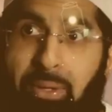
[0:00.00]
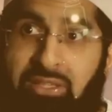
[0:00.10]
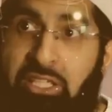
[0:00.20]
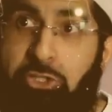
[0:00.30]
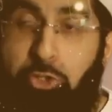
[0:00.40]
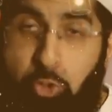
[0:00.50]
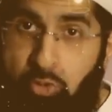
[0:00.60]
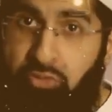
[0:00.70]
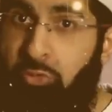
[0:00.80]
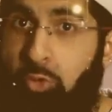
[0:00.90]
but there's
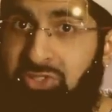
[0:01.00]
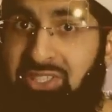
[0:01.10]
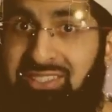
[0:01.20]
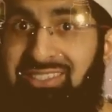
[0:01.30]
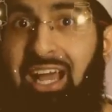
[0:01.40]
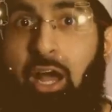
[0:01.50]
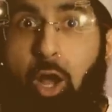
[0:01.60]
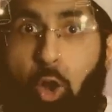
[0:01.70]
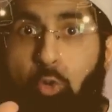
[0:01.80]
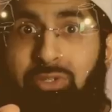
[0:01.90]
2 forces that are
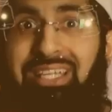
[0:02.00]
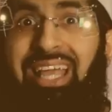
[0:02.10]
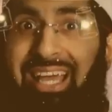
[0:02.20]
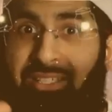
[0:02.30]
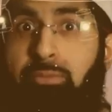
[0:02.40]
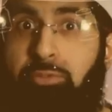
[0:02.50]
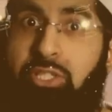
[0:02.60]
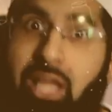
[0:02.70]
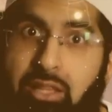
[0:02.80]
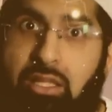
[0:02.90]
holding atoms
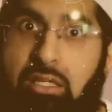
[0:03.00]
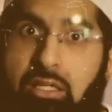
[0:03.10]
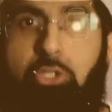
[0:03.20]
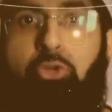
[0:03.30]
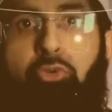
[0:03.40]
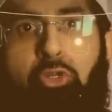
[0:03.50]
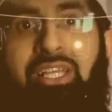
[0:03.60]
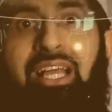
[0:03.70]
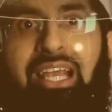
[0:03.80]
together. You've got the